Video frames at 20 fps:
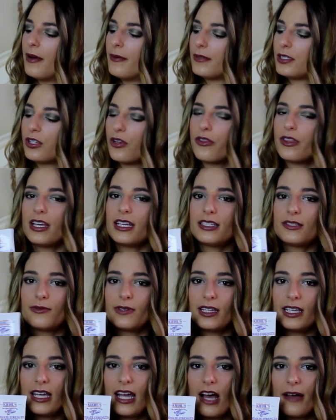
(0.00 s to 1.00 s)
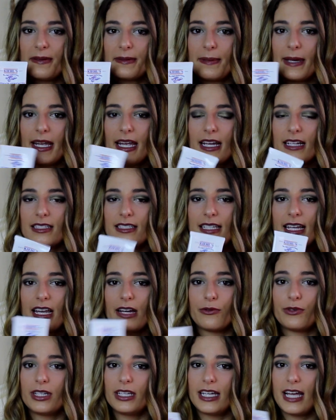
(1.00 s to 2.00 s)
So this really helps my hands
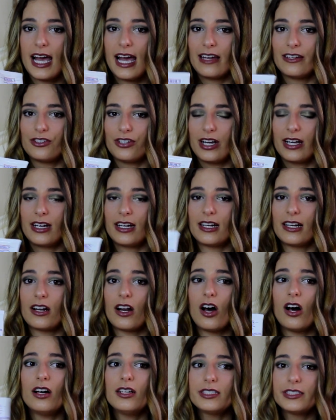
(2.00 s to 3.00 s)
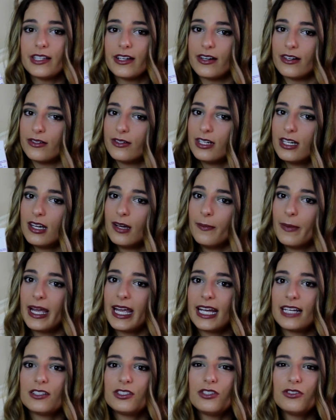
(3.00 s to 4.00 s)
stay really hydrated, and also my
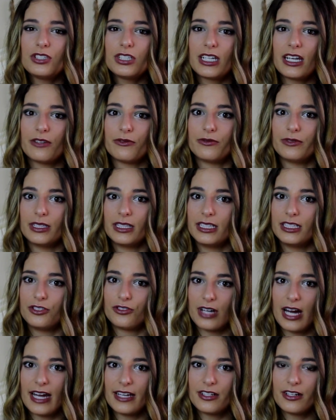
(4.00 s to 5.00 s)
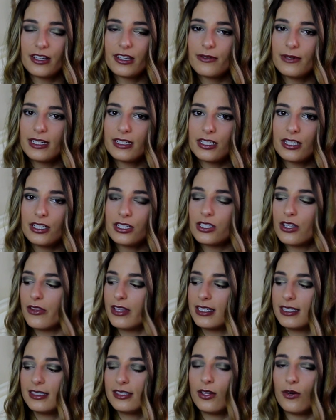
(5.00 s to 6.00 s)
hands usually get really dry during the winter, so
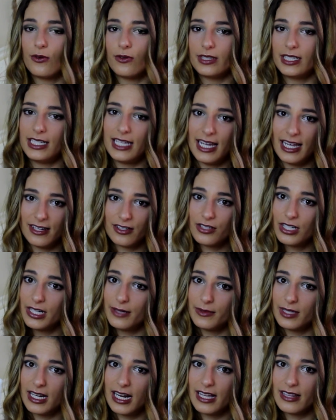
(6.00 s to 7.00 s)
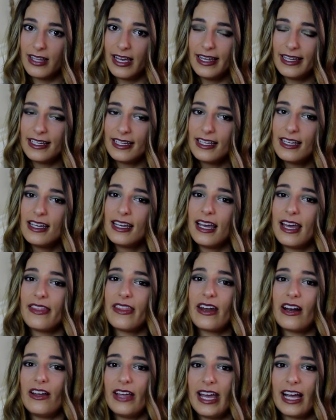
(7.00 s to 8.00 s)
this is the only hand cream that I like and
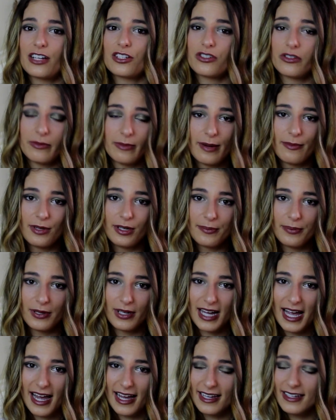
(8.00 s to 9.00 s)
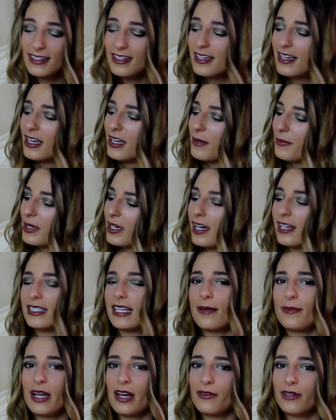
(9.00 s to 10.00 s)
that I'll actually remember to put on, because
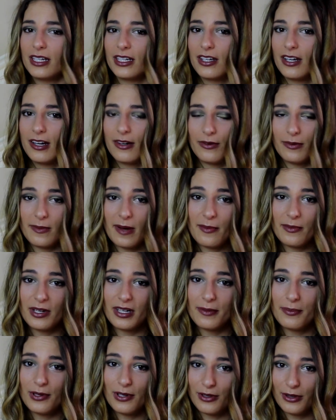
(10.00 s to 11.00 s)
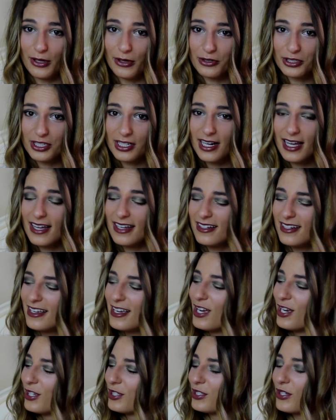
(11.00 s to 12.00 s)
I'm not really good at remembering to put lotion on.
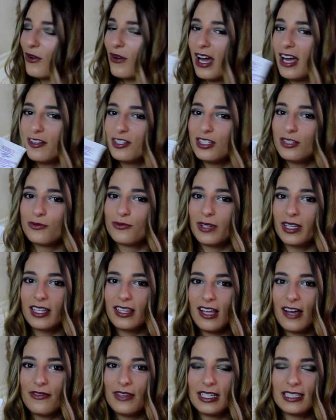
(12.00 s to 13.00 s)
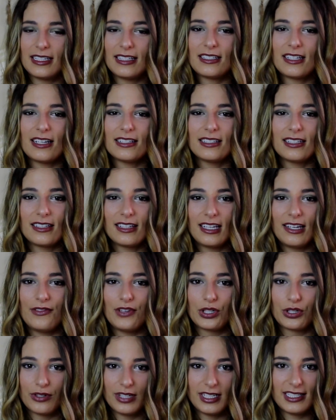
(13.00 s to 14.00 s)
So I just really love this. It doesn't leave
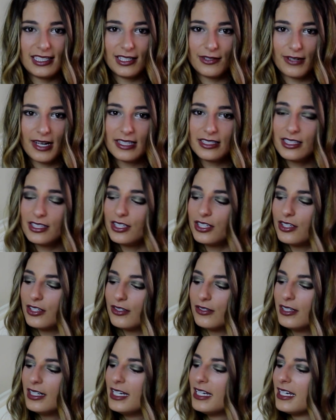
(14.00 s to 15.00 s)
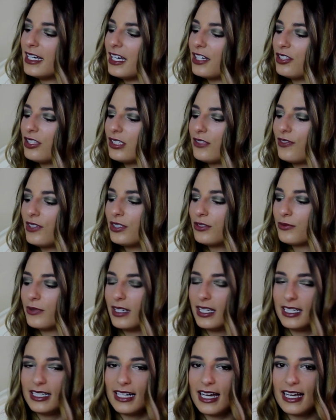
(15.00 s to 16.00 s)
a greasy residue. It just feels
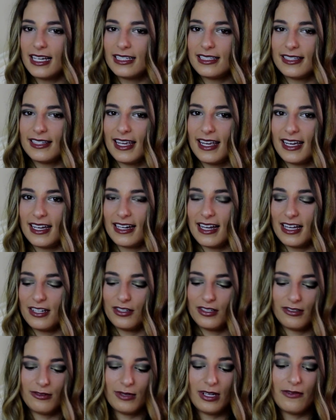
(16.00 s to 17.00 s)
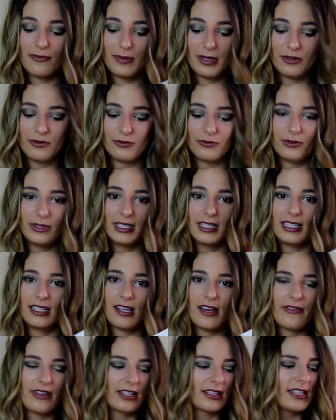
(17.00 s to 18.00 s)
really nice, and I just have been really
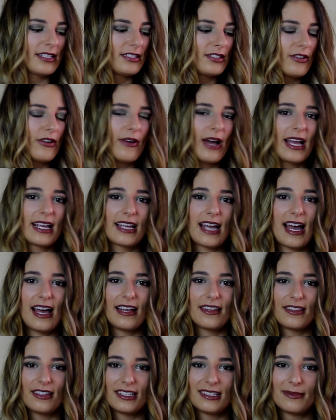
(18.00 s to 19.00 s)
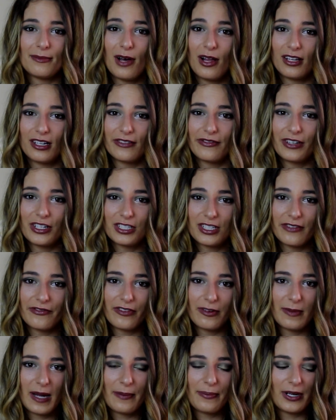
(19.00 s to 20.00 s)
loving this. So I got the smaller version
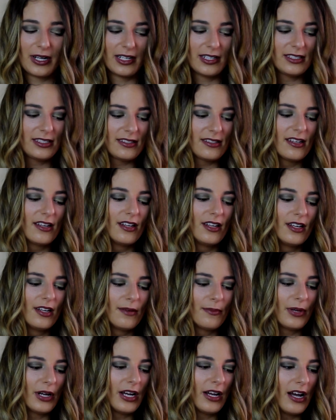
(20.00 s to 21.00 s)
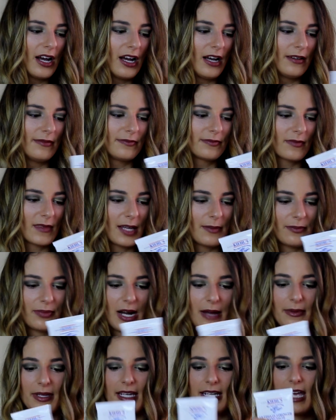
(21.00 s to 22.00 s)
for my purse, but I'm
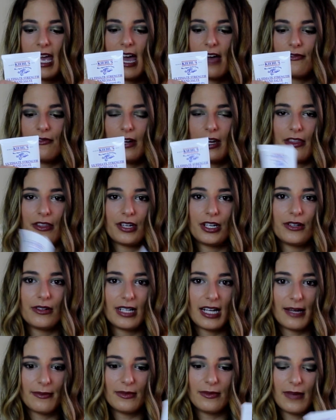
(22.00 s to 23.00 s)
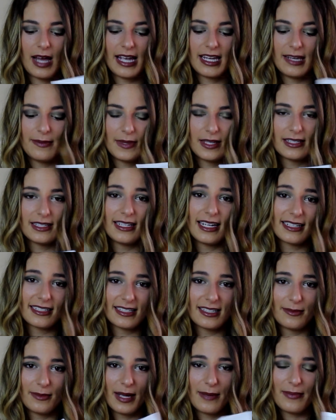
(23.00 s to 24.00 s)
probably like halfway through, and I keep this
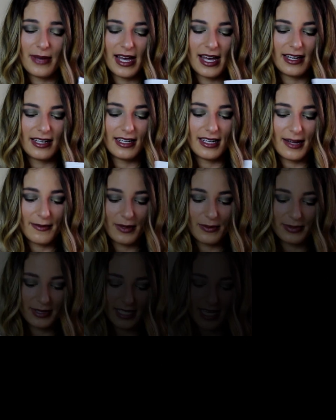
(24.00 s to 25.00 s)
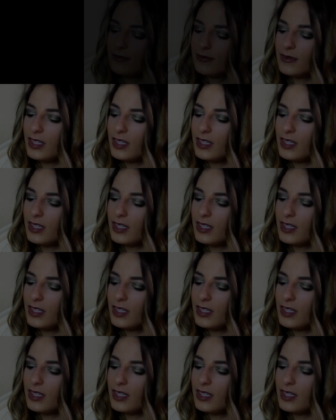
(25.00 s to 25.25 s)
next to my bed, and I'm obsessed.